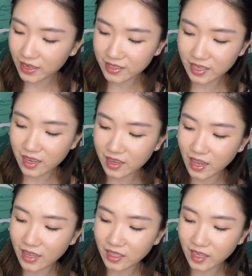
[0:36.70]

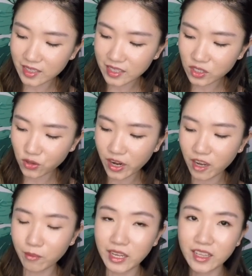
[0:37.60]
Impression Lip Velvet
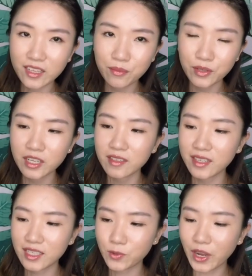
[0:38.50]
in five hundred
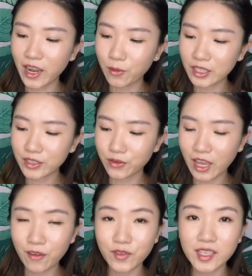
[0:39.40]
Rose Bay.
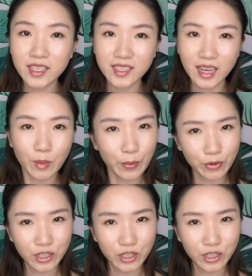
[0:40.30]
Very nice name.